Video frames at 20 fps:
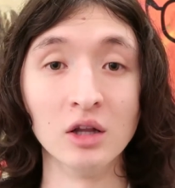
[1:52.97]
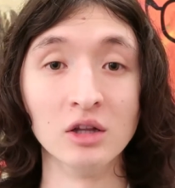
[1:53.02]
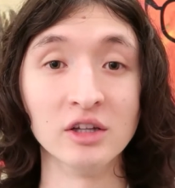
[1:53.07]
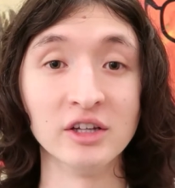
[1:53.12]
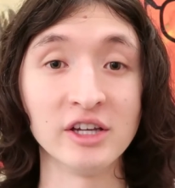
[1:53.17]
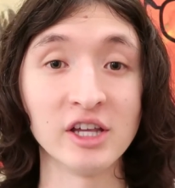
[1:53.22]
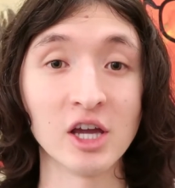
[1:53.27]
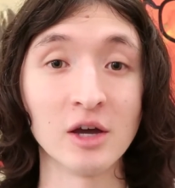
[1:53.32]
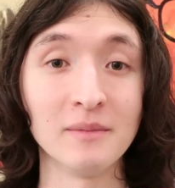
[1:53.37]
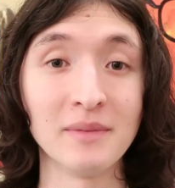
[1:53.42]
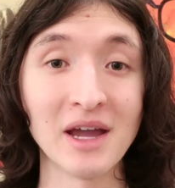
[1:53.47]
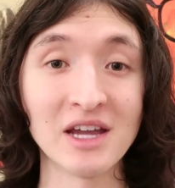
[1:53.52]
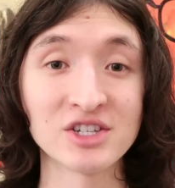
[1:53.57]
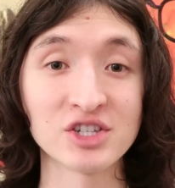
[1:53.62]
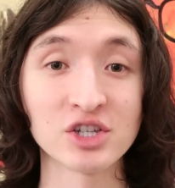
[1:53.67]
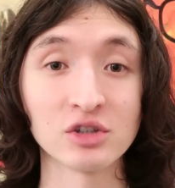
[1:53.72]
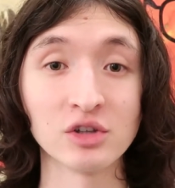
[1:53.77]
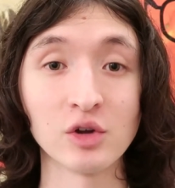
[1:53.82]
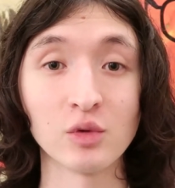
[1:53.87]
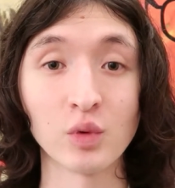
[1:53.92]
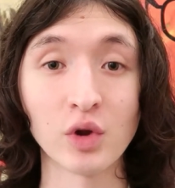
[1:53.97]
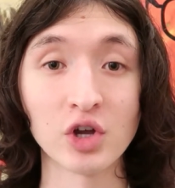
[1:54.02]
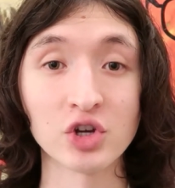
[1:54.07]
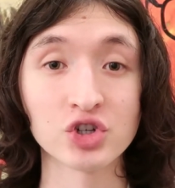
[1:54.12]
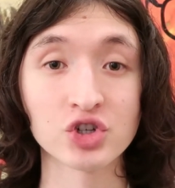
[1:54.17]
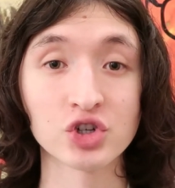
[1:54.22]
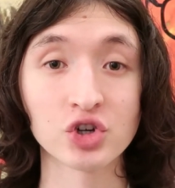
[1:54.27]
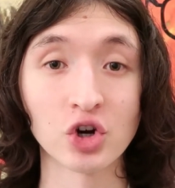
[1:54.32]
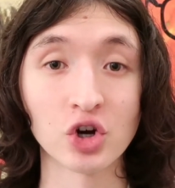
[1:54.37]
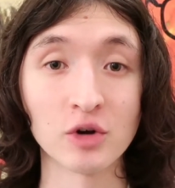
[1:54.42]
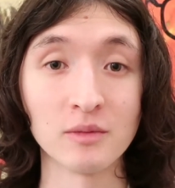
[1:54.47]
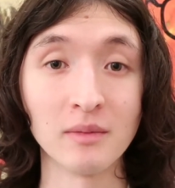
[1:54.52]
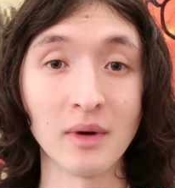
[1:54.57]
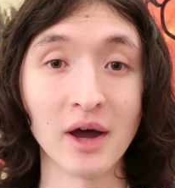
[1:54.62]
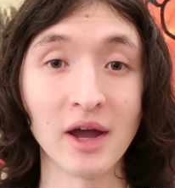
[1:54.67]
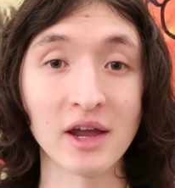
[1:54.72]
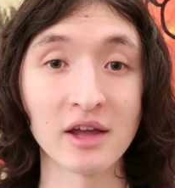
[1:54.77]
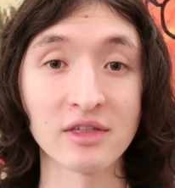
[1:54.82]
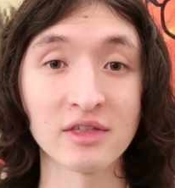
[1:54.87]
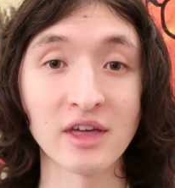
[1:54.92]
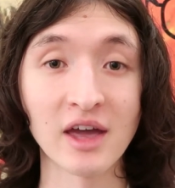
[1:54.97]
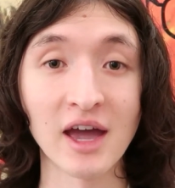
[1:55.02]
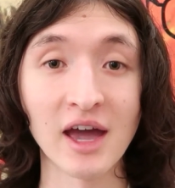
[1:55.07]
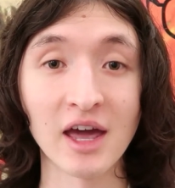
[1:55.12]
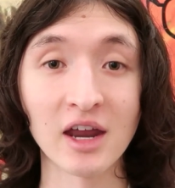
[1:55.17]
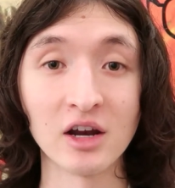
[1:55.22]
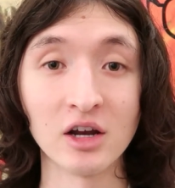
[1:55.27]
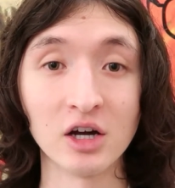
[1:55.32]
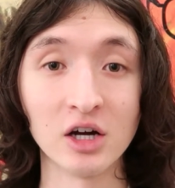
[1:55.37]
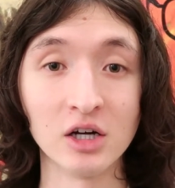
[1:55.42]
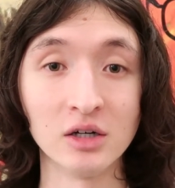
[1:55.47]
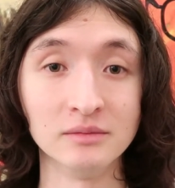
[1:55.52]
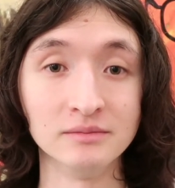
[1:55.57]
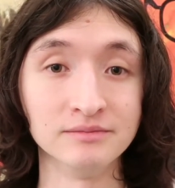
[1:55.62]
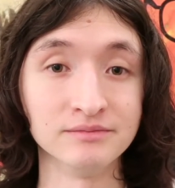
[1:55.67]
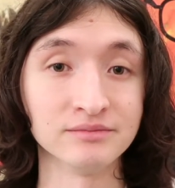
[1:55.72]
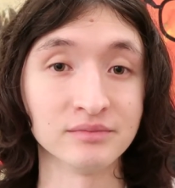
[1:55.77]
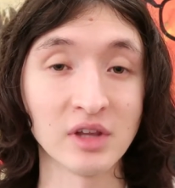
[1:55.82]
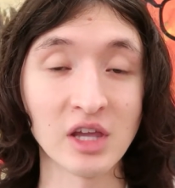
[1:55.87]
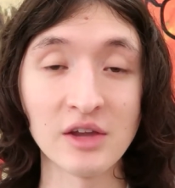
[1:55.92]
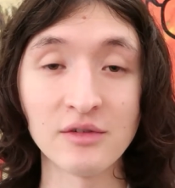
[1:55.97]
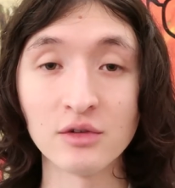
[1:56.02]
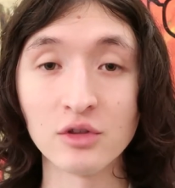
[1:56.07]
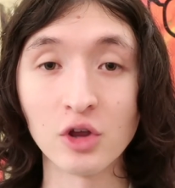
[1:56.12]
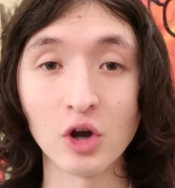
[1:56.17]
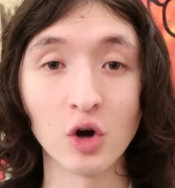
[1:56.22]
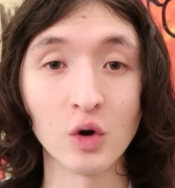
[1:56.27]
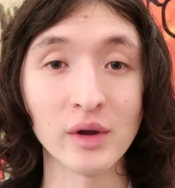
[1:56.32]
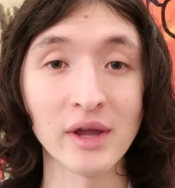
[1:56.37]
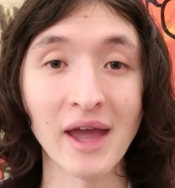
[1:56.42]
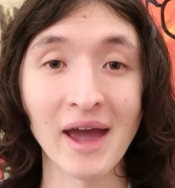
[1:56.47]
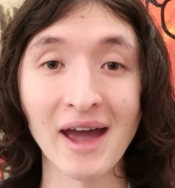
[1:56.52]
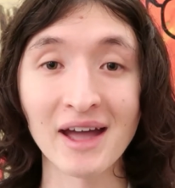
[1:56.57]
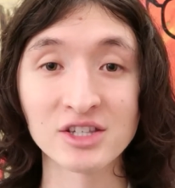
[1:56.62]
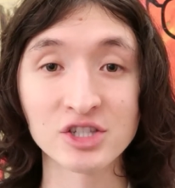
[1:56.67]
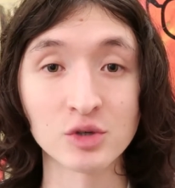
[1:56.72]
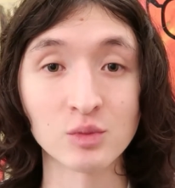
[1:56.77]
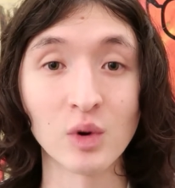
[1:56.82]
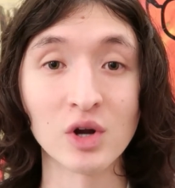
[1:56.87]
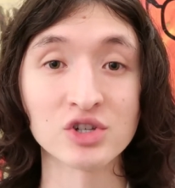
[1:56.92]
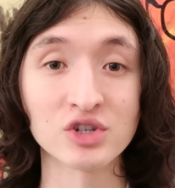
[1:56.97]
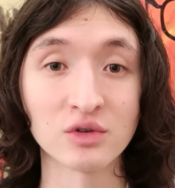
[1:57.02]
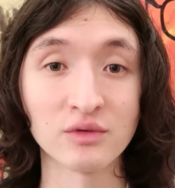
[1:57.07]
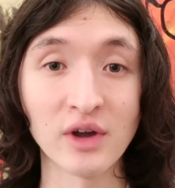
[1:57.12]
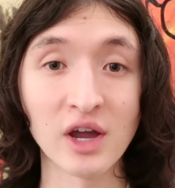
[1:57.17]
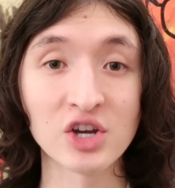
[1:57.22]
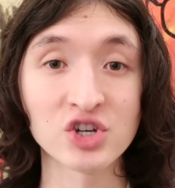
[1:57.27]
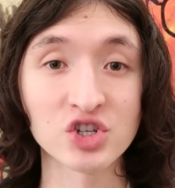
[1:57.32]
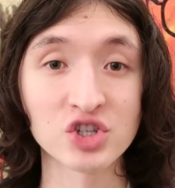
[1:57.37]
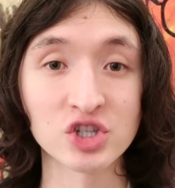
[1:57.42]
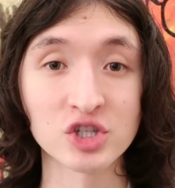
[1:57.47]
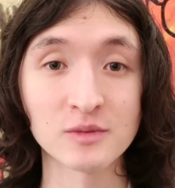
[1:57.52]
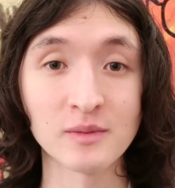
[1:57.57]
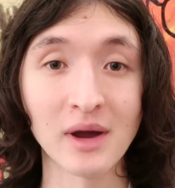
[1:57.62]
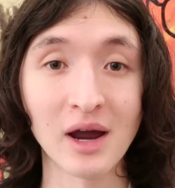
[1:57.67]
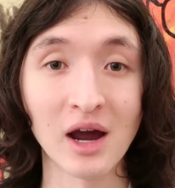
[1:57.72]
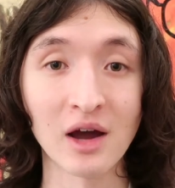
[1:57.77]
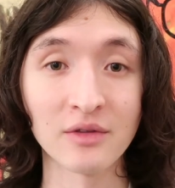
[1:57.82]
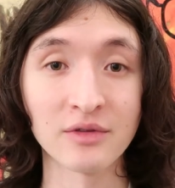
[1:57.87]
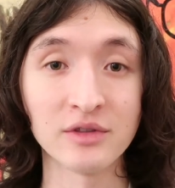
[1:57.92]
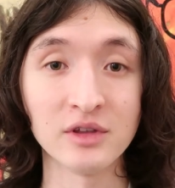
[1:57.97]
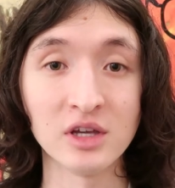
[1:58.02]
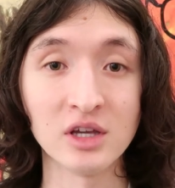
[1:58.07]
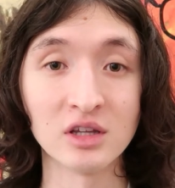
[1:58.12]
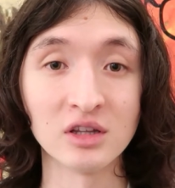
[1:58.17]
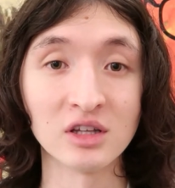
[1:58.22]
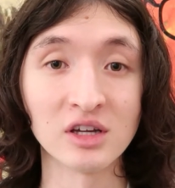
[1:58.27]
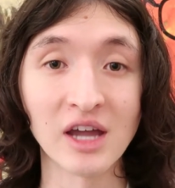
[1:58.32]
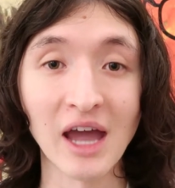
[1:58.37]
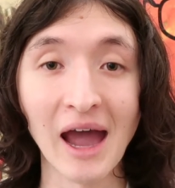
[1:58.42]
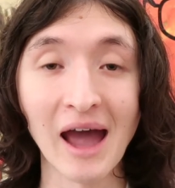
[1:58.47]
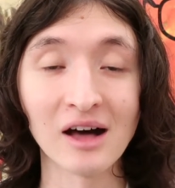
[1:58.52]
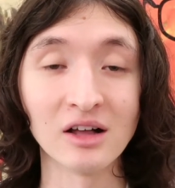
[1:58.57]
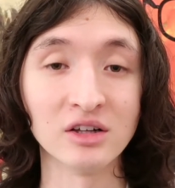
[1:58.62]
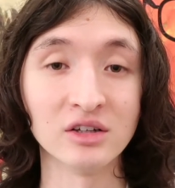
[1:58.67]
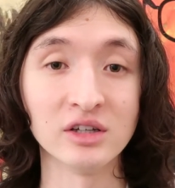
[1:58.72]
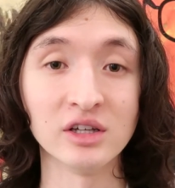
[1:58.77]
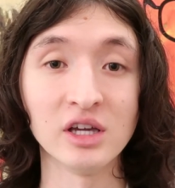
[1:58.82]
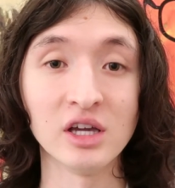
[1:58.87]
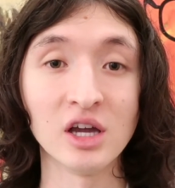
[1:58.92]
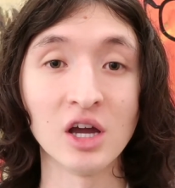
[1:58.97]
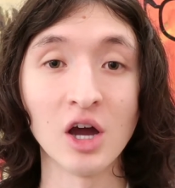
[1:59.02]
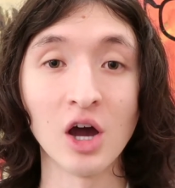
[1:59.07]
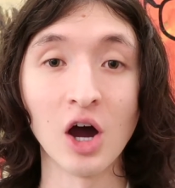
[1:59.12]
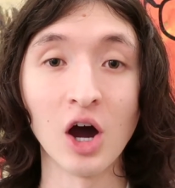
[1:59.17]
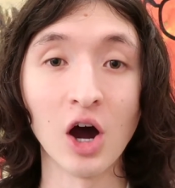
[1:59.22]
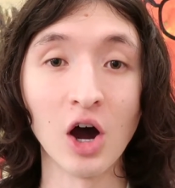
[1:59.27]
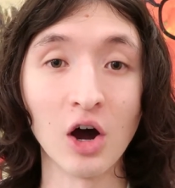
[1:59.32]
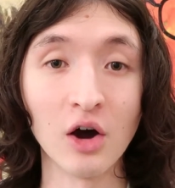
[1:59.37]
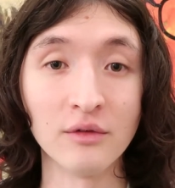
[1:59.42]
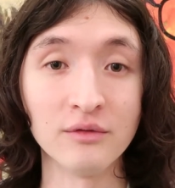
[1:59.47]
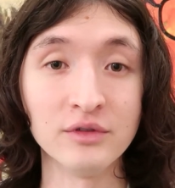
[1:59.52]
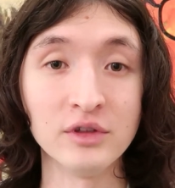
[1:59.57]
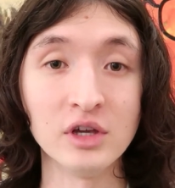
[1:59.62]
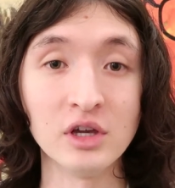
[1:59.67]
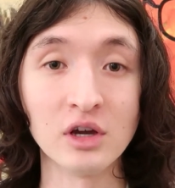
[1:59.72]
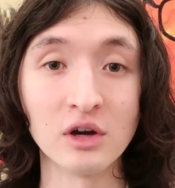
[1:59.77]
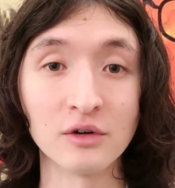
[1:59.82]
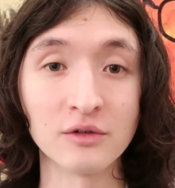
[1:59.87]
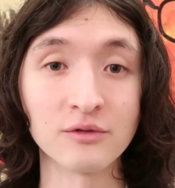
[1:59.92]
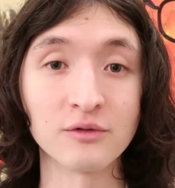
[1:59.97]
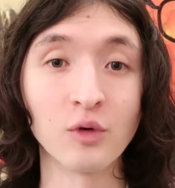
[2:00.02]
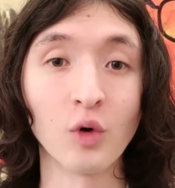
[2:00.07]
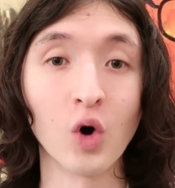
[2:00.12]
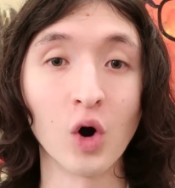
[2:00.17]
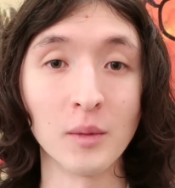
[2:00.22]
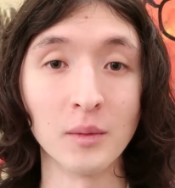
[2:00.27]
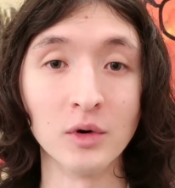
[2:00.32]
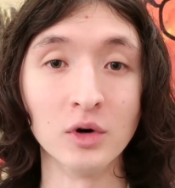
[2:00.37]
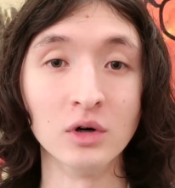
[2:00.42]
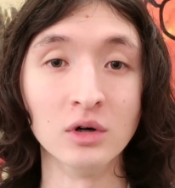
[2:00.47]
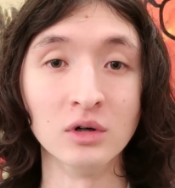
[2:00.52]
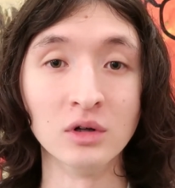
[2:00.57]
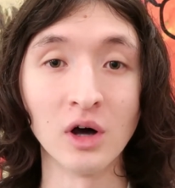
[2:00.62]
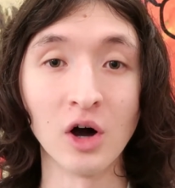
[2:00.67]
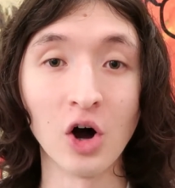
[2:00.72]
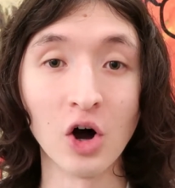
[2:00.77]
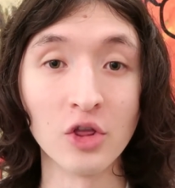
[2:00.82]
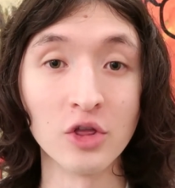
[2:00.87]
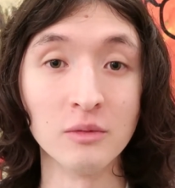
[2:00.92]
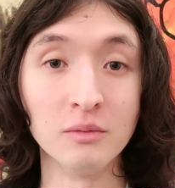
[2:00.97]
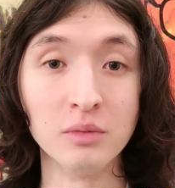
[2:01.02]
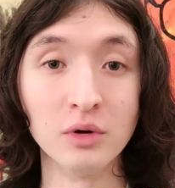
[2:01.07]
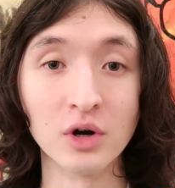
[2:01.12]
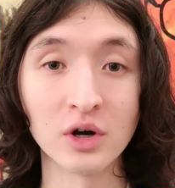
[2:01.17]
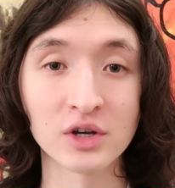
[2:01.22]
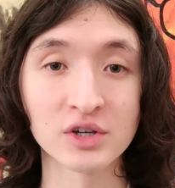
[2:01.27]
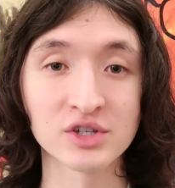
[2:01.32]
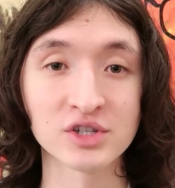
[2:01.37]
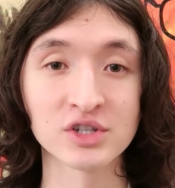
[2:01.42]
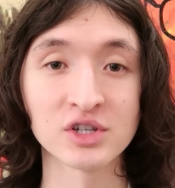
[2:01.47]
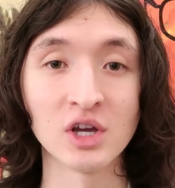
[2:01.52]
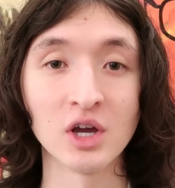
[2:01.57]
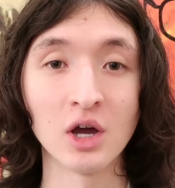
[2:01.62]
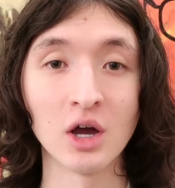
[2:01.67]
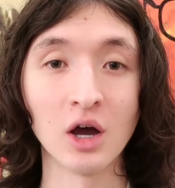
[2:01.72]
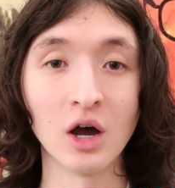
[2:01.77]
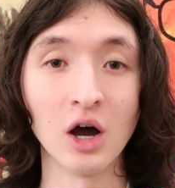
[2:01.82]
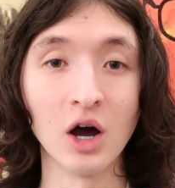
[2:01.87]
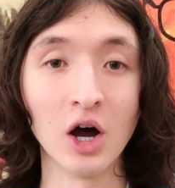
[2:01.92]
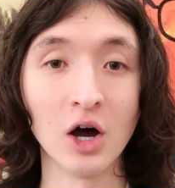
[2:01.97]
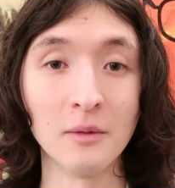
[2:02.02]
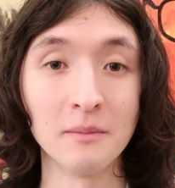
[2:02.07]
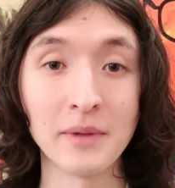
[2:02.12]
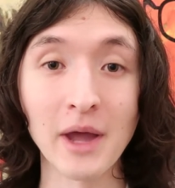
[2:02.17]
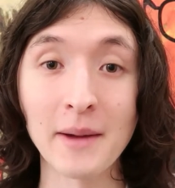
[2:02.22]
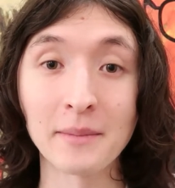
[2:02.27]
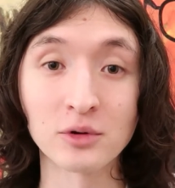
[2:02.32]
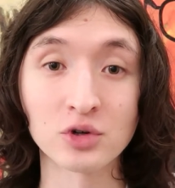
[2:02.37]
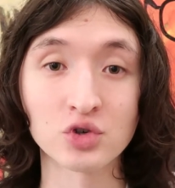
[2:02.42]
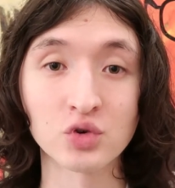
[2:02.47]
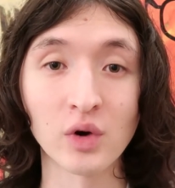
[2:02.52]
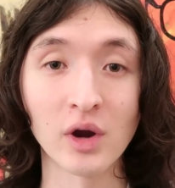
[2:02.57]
Lydia basically reassured Mike that even though he had some reservations about the legality of the formal, on the books paper